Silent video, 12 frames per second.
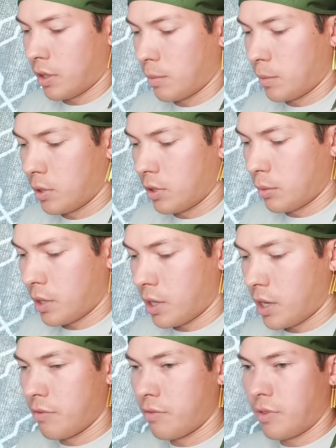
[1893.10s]
so I can be a little more
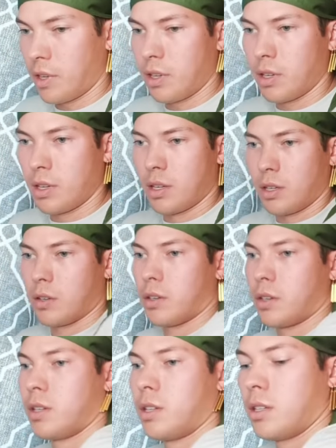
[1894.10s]
comfy.
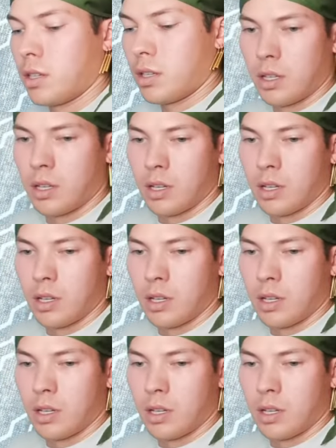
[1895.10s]
Green.